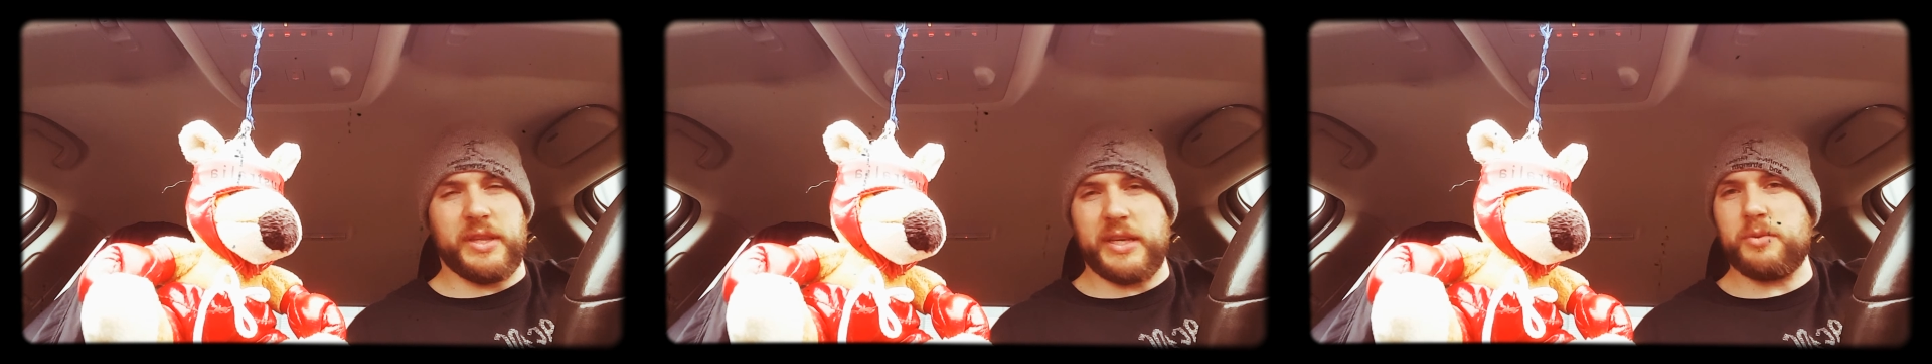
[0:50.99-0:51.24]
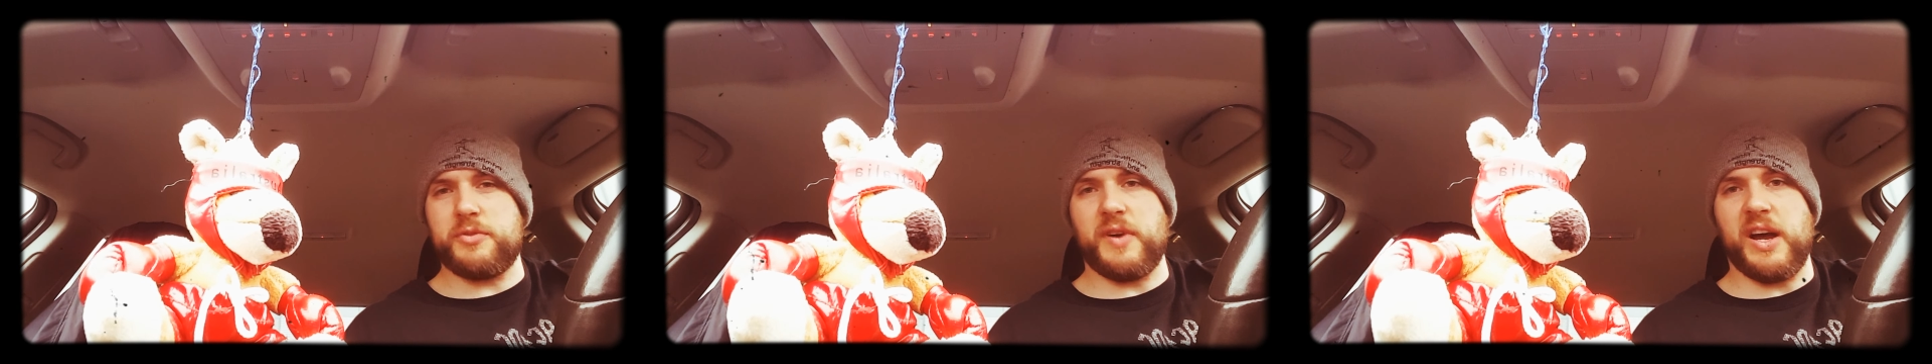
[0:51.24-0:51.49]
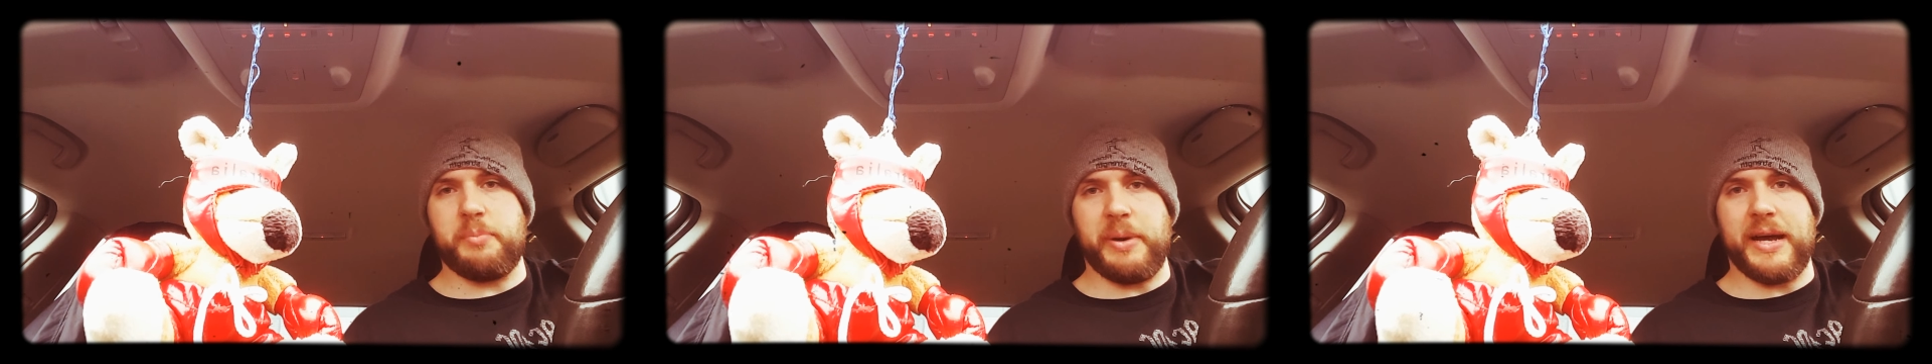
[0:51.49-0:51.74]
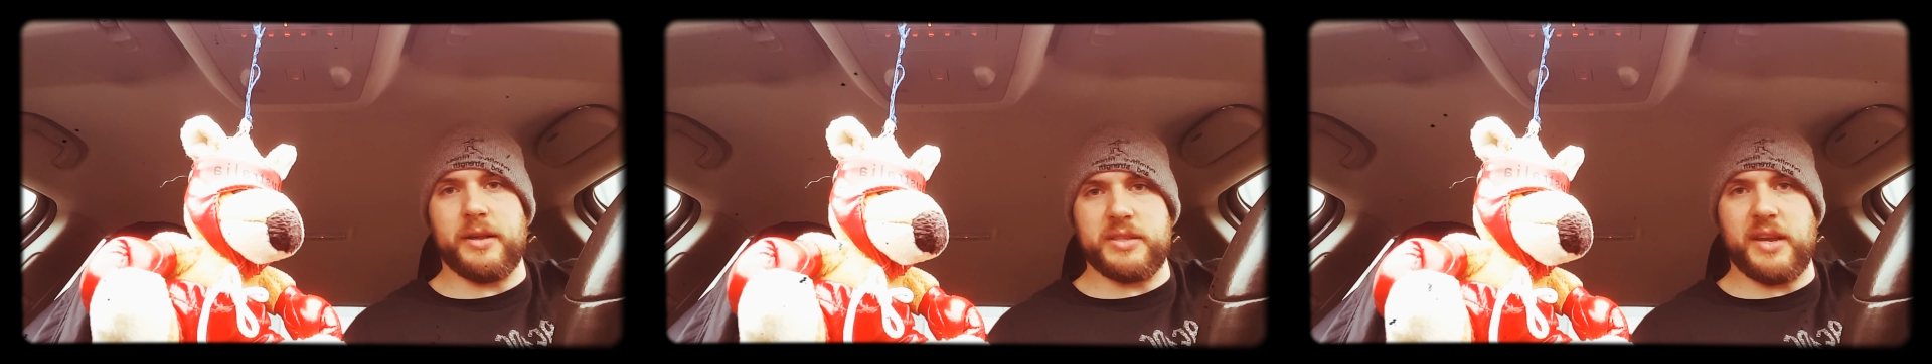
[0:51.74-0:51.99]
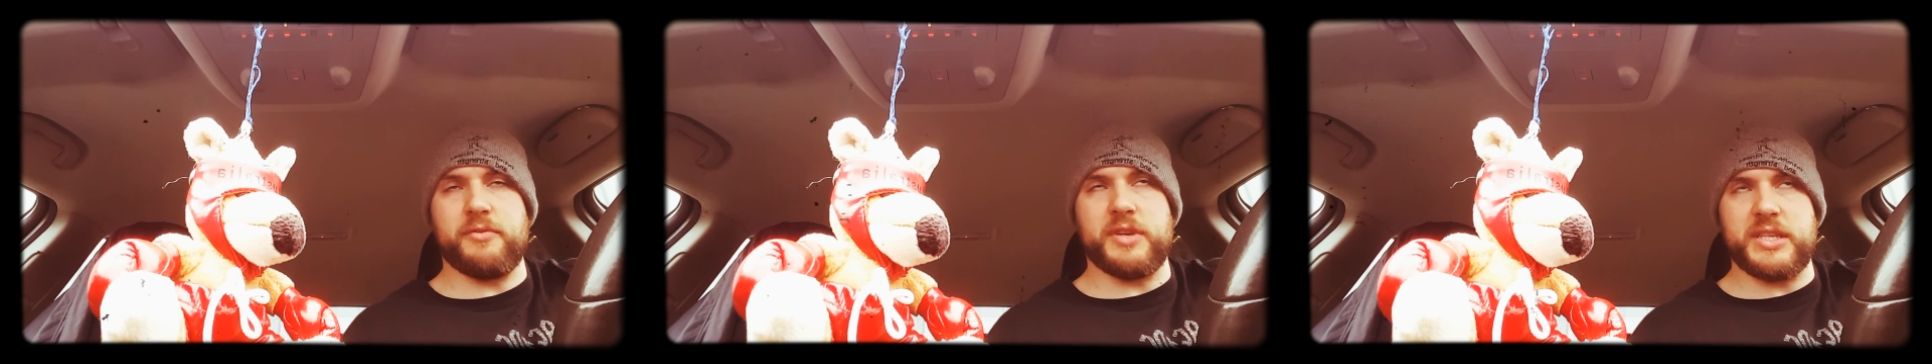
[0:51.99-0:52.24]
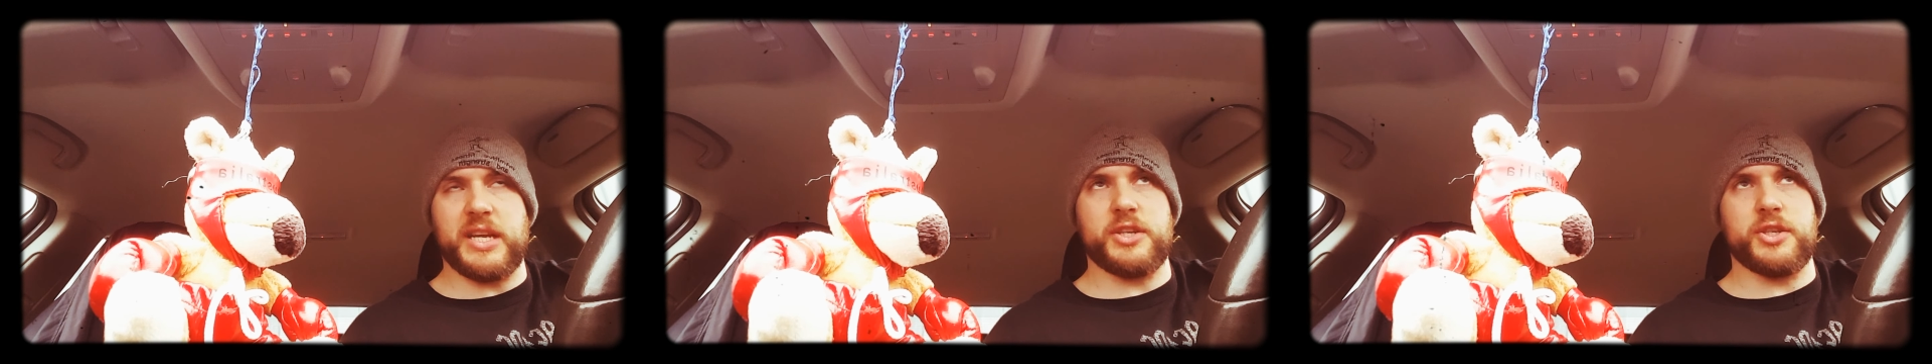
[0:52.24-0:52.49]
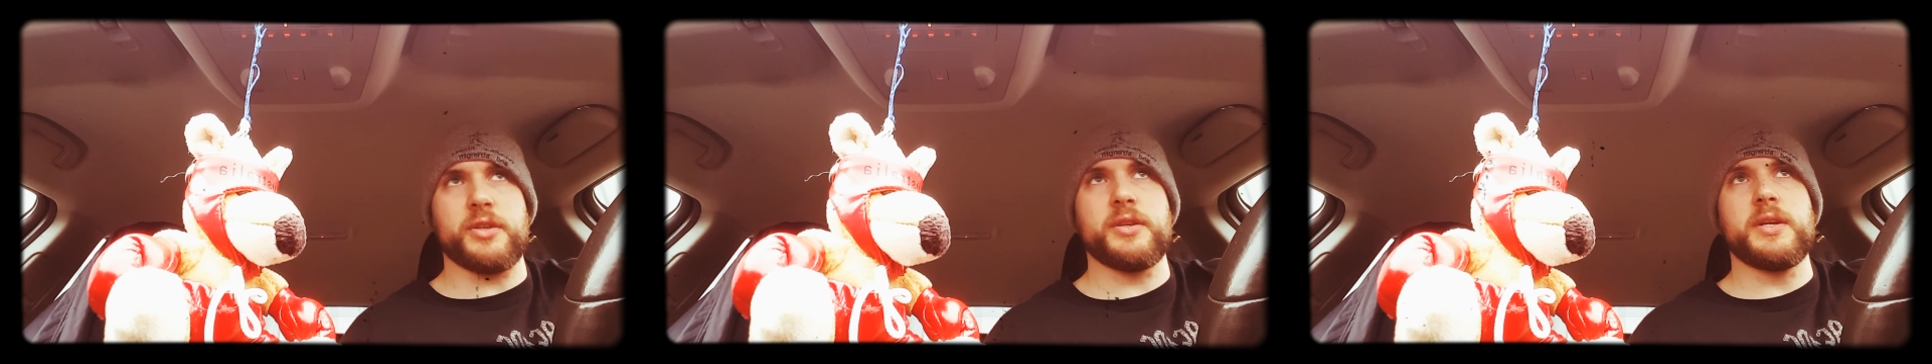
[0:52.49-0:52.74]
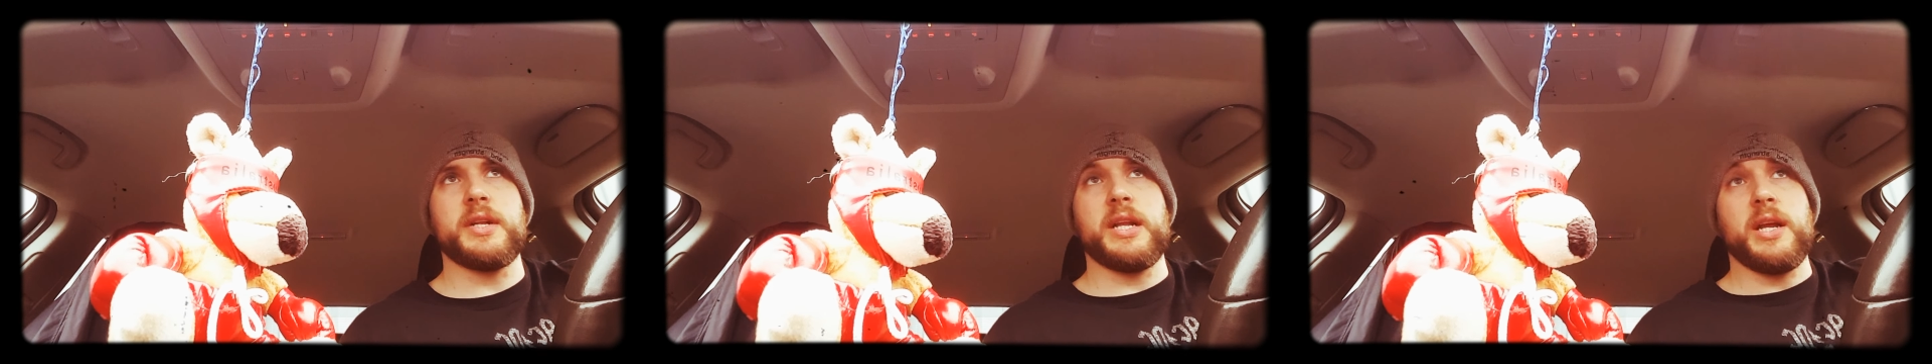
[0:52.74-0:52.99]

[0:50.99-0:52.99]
I think it was £5 every session,